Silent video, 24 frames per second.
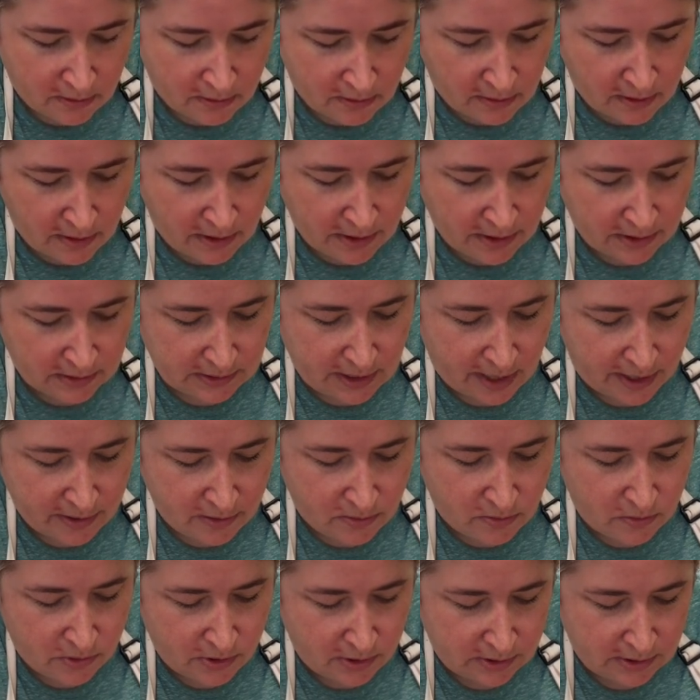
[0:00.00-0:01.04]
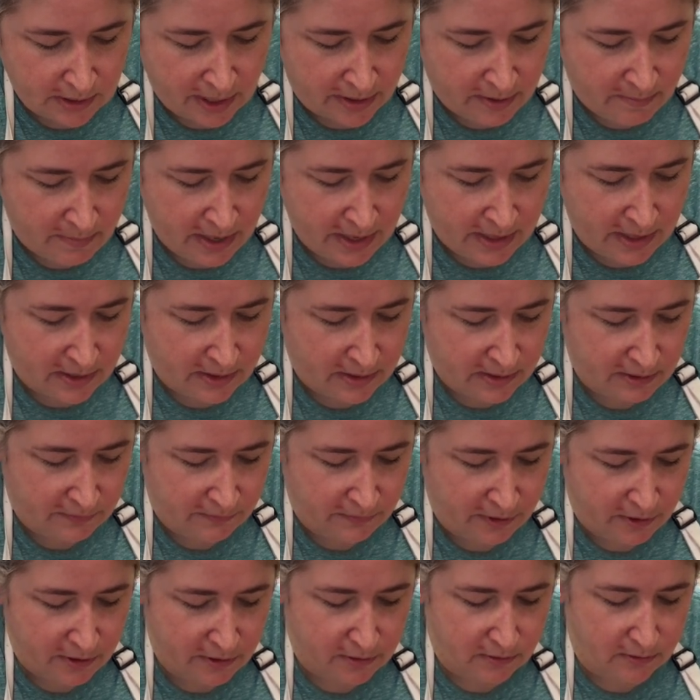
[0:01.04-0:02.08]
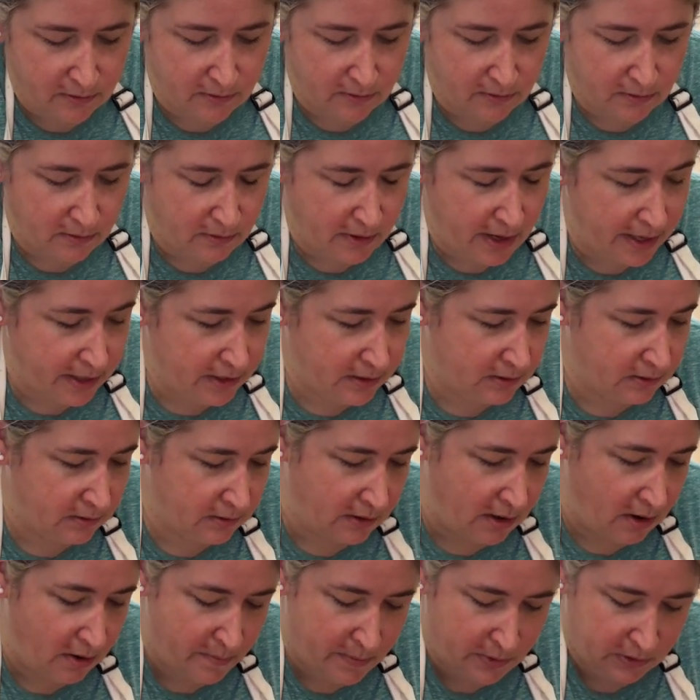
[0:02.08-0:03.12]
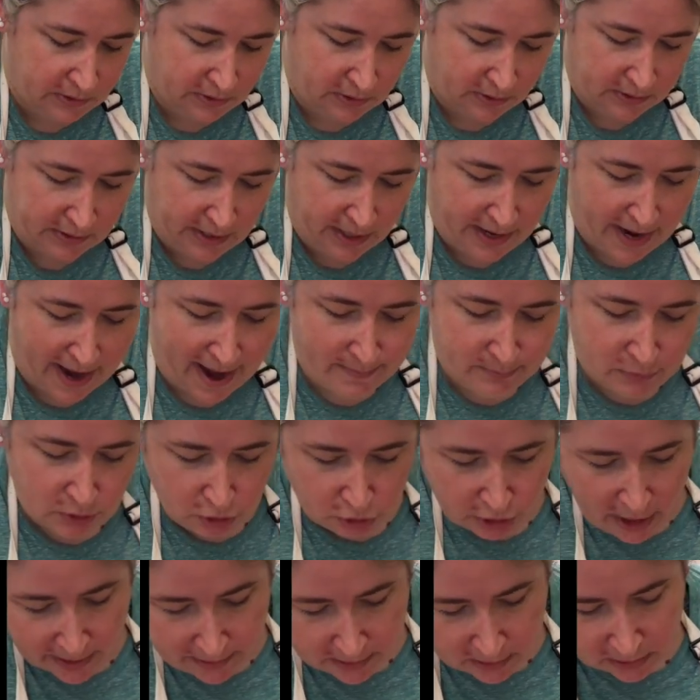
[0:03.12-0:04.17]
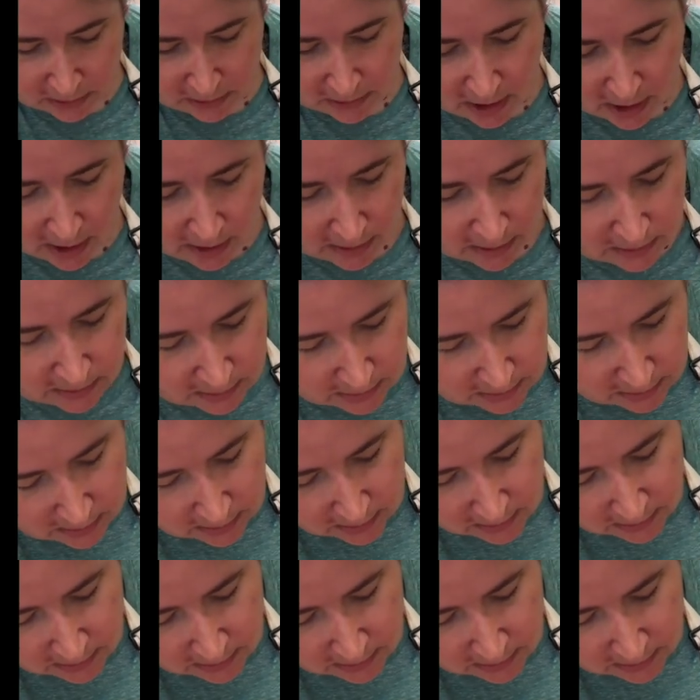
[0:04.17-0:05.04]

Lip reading: I think it's kind of cool. It's kind of making different, like, almost looks like abstract stars.